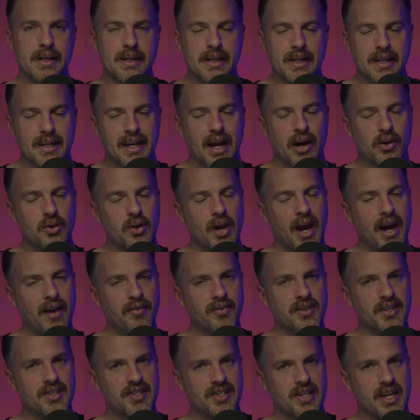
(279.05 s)
Now you have to
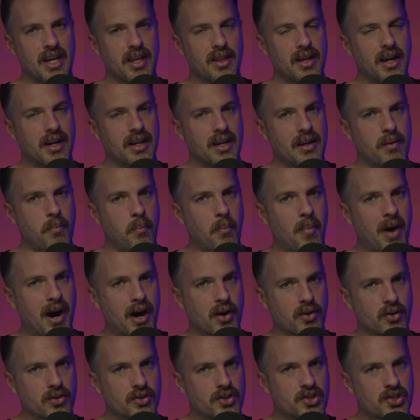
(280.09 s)
see that in
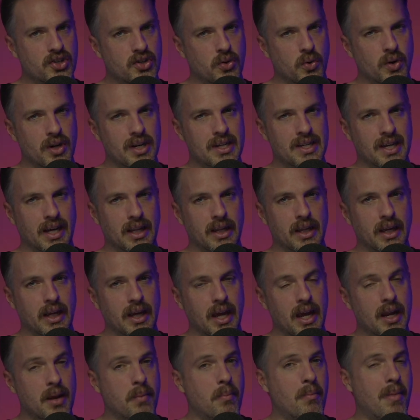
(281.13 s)
modern storytelling
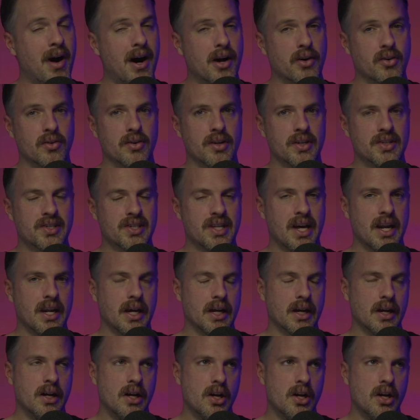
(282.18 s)
and in modern aesthetic